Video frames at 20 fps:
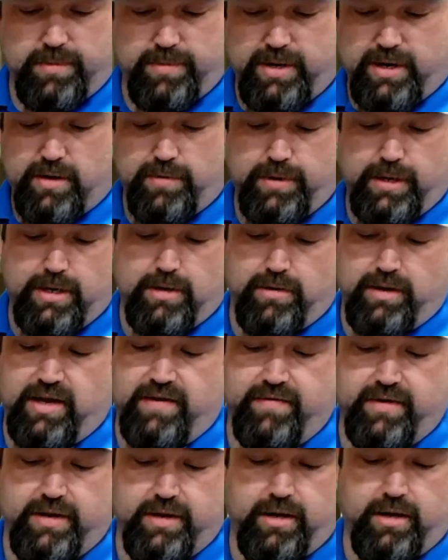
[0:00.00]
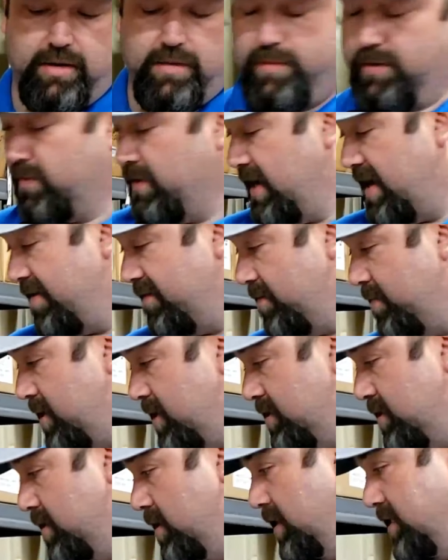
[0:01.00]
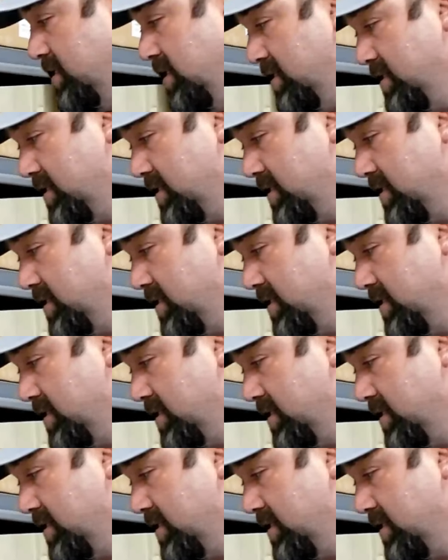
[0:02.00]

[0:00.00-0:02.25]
BRP don't give it to you, but we have a bunch of these in